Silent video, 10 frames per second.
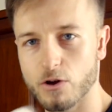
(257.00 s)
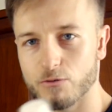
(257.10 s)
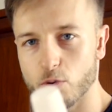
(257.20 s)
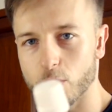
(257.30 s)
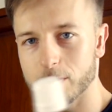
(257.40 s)
of
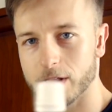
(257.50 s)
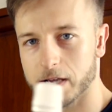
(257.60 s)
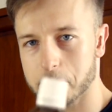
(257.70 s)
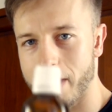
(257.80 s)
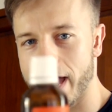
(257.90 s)
you will be
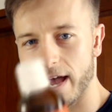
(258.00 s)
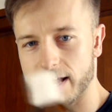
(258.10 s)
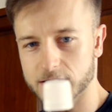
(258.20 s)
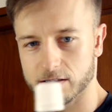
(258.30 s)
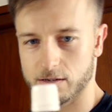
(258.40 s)
like,
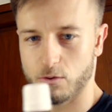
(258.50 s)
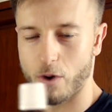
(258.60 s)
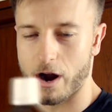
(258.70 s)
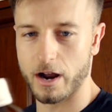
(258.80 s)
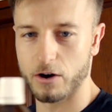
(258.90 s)
Matt,
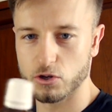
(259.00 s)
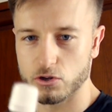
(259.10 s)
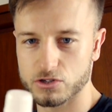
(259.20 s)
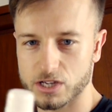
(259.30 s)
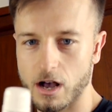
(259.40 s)
why are you
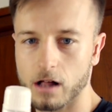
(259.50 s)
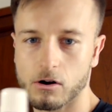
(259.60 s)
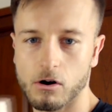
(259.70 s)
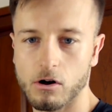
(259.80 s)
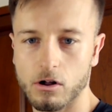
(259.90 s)
using
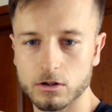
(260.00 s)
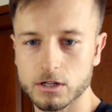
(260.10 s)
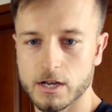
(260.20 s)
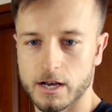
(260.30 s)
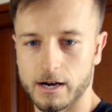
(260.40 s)
alcohol?
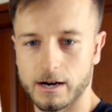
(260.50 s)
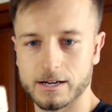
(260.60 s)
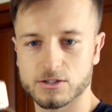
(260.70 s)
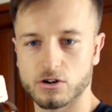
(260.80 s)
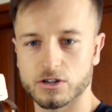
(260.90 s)

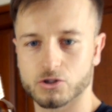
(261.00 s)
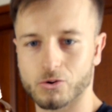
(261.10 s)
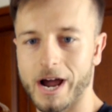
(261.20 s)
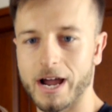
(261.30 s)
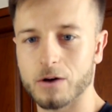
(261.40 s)
It's gonna
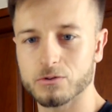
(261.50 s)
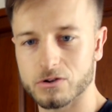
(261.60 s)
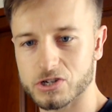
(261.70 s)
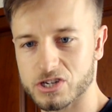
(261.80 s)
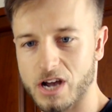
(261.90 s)
dry out your
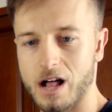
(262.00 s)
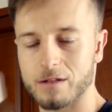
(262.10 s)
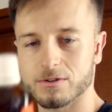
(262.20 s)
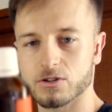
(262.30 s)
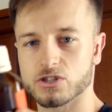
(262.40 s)

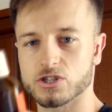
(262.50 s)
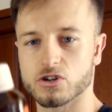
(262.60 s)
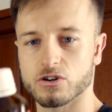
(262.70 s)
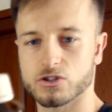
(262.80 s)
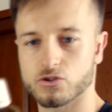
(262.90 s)
scalp, it's
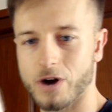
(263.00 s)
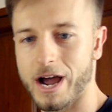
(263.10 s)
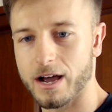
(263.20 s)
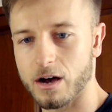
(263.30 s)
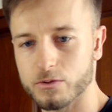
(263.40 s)
gonna
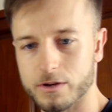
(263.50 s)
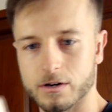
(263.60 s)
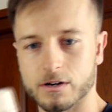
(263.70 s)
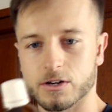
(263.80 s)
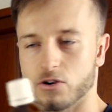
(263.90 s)
dry out
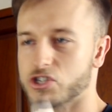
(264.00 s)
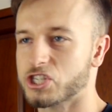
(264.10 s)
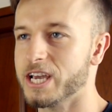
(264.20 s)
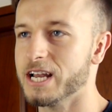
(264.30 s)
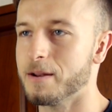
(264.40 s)
your
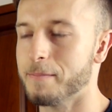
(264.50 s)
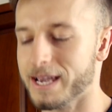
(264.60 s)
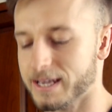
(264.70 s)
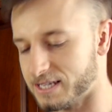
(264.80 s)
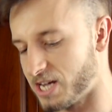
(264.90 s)
skin and
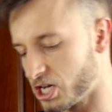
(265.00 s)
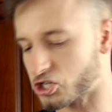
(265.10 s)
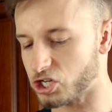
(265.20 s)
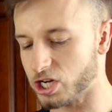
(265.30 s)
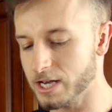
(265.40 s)
make it
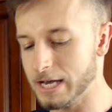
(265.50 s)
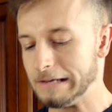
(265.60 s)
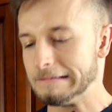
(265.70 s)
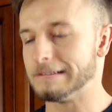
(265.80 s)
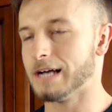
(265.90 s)
itchy.
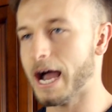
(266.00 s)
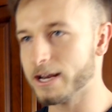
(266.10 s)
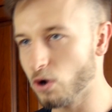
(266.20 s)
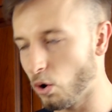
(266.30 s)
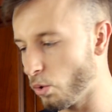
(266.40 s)
I
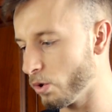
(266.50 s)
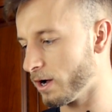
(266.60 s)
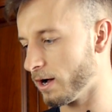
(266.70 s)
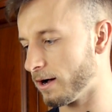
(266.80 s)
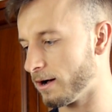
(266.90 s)
know,
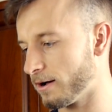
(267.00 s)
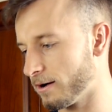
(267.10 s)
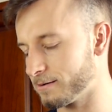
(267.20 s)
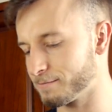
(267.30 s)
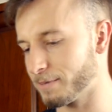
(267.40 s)

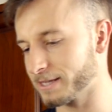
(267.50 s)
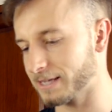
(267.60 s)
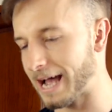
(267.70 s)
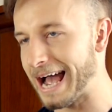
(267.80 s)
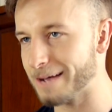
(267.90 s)

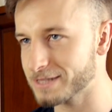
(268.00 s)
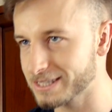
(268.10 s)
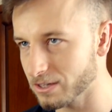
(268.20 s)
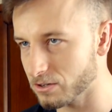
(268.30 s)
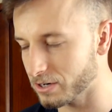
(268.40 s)
but I'm
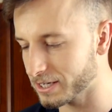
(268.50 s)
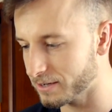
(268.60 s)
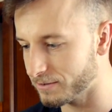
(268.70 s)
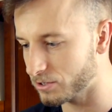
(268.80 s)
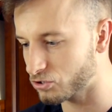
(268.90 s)
still gonna
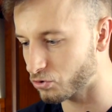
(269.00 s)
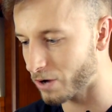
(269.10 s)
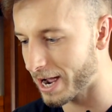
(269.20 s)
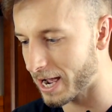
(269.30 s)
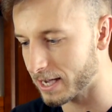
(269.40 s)
give it a
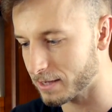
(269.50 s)
try